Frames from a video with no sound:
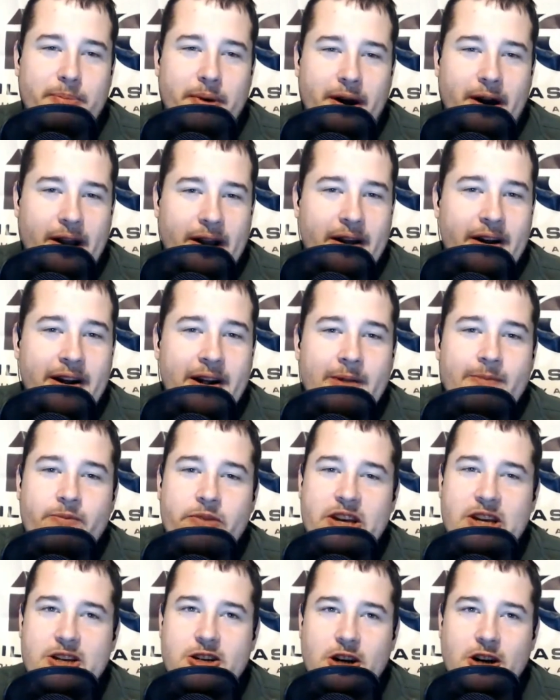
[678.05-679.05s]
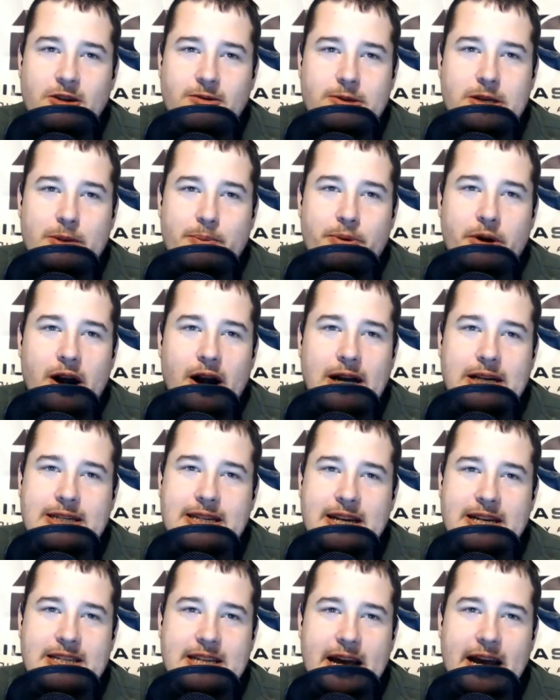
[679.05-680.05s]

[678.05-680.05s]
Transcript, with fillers: But in terms of process,